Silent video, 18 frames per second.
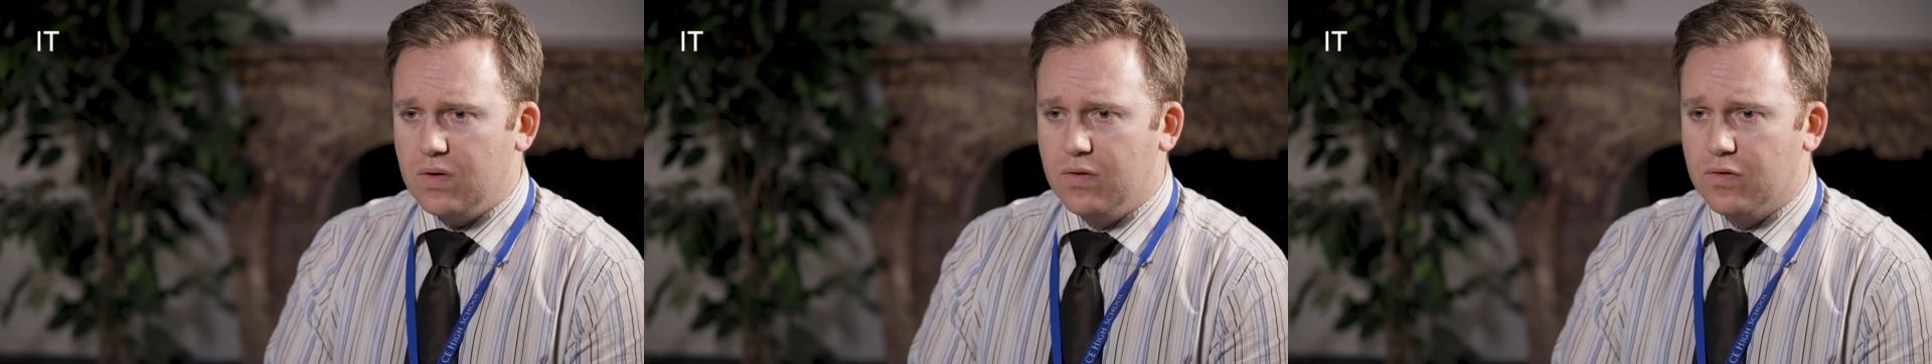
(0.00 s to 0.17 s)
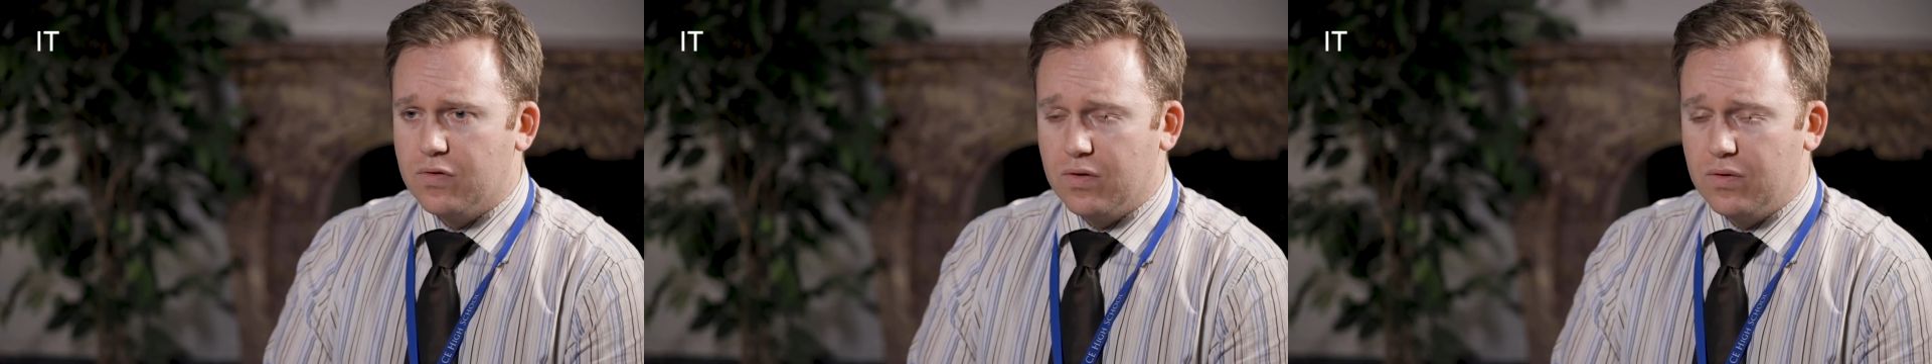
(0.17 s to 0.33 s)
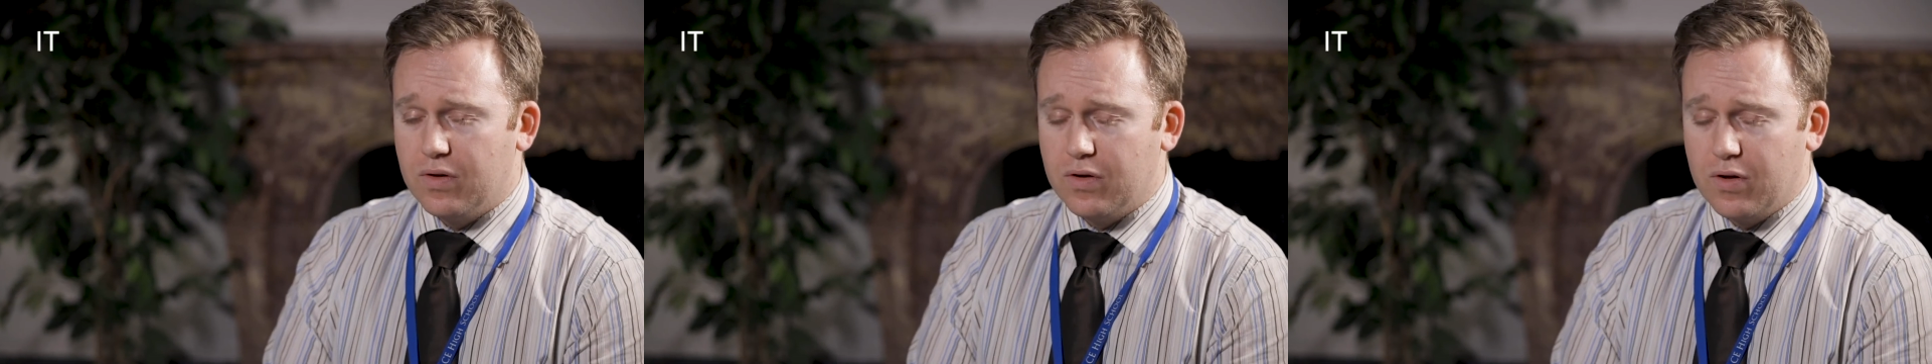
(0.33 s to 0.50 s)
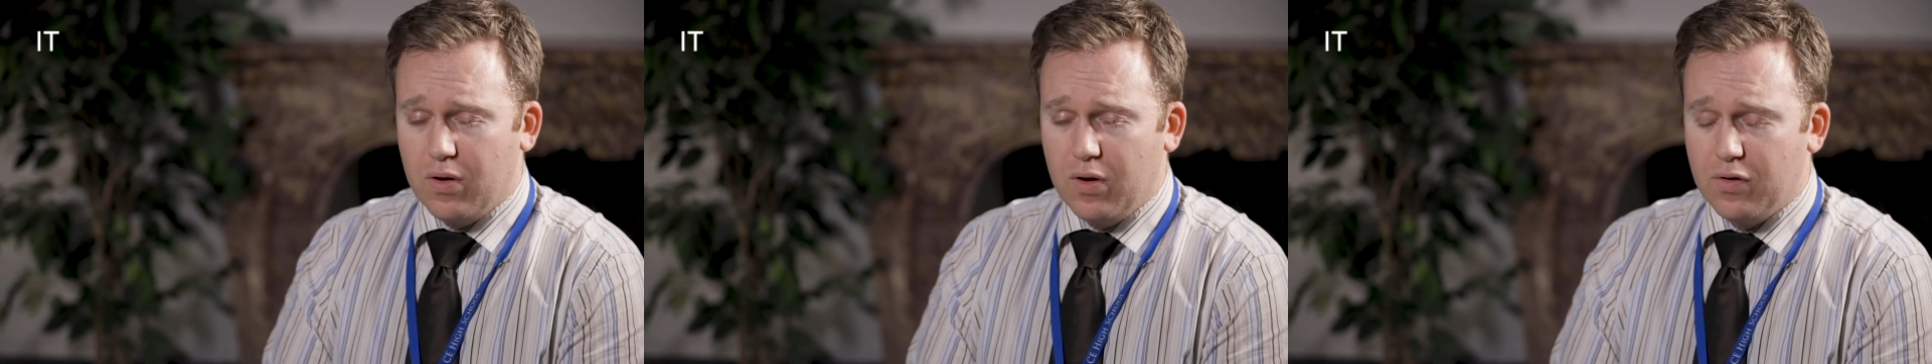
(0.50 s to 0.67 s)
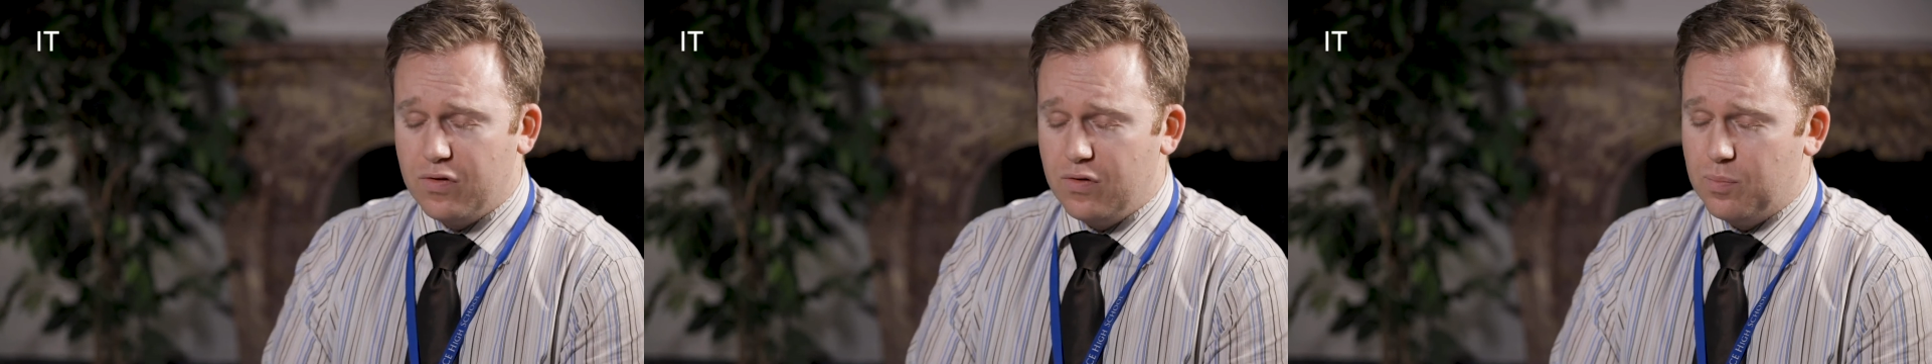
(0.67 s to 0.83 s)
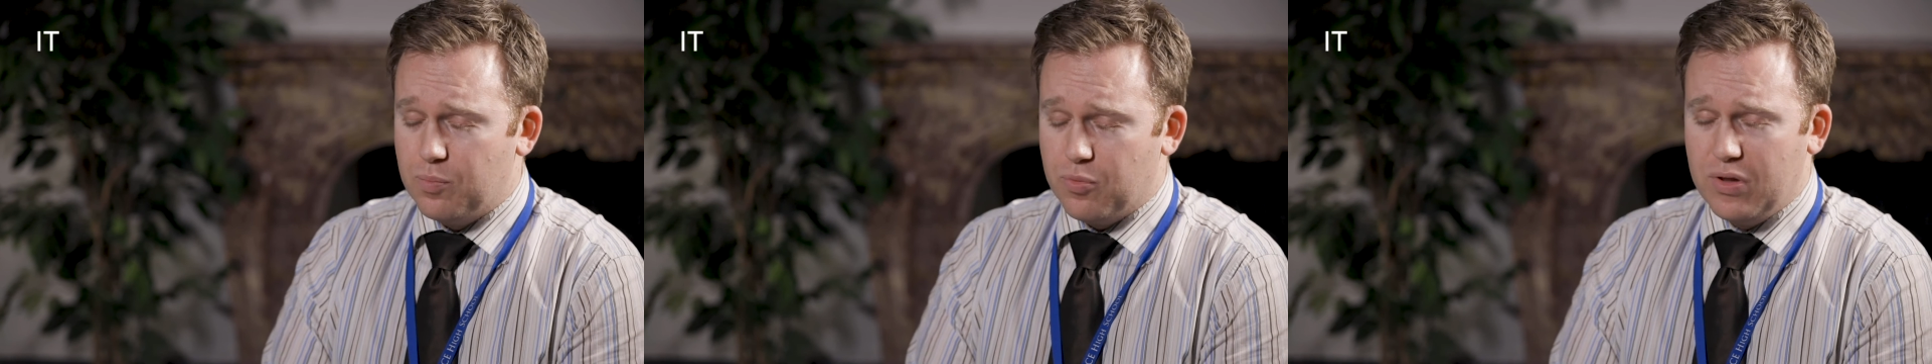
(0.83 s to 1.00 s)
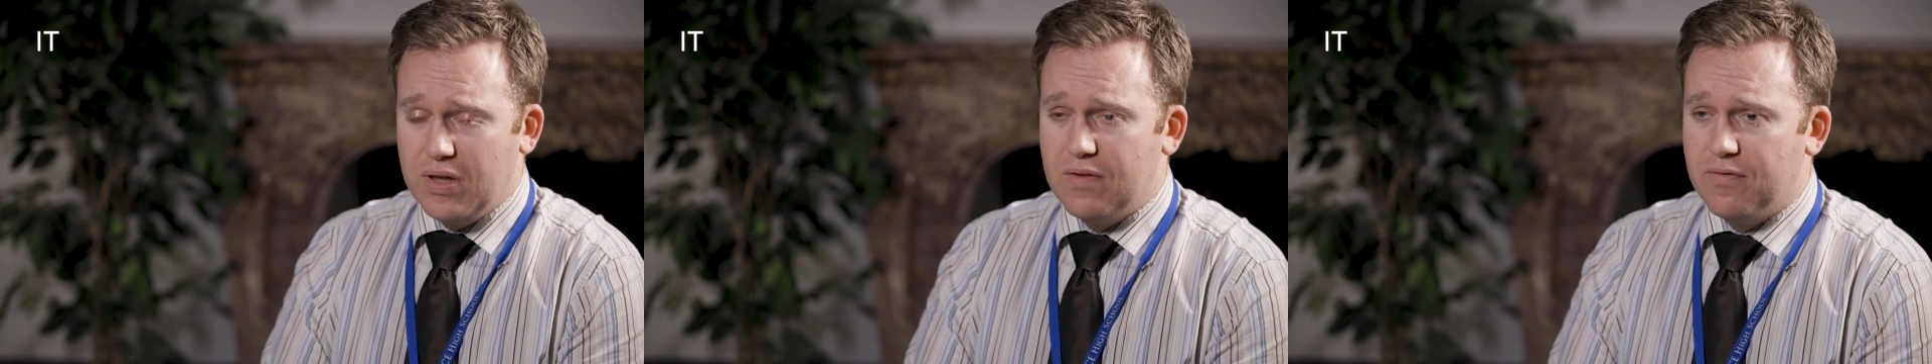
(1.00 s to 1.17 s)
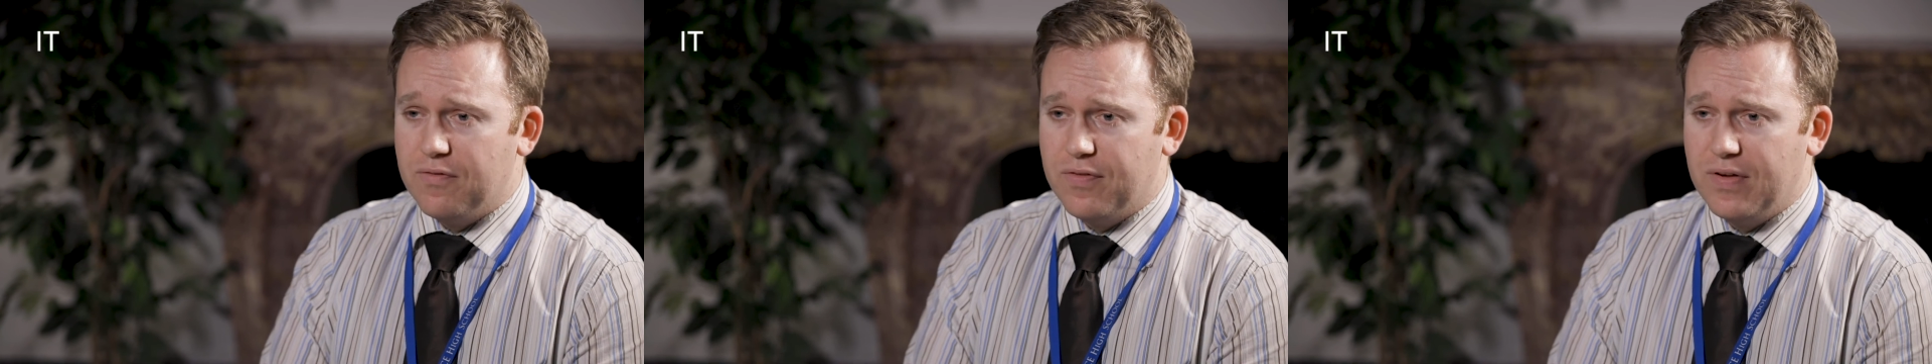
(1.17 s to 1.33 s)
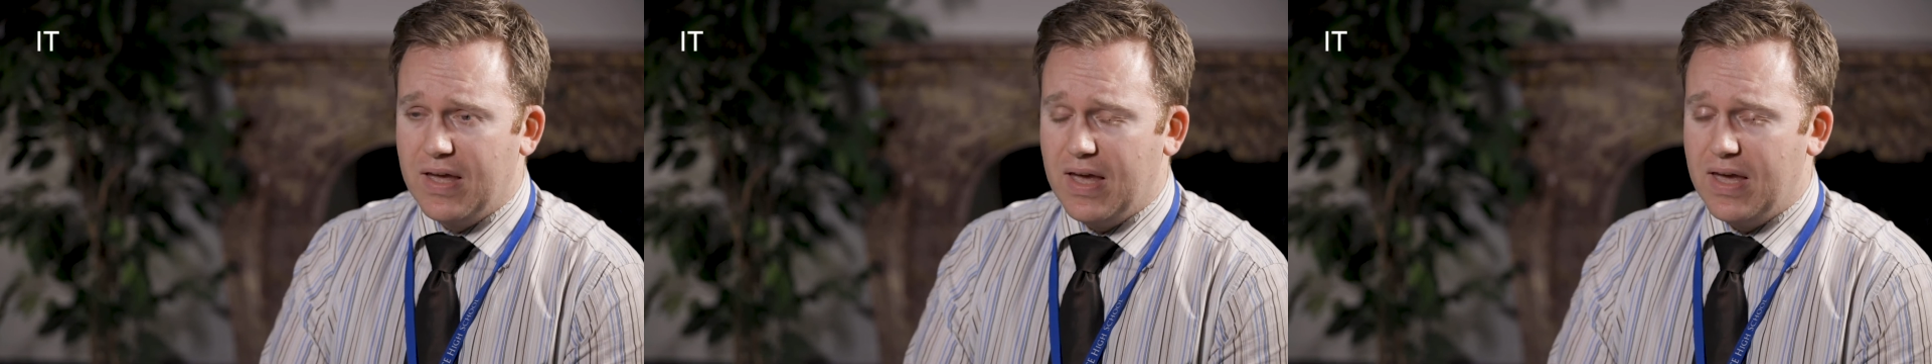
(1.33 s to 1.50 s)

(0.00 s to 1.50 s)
So the course is brilliant for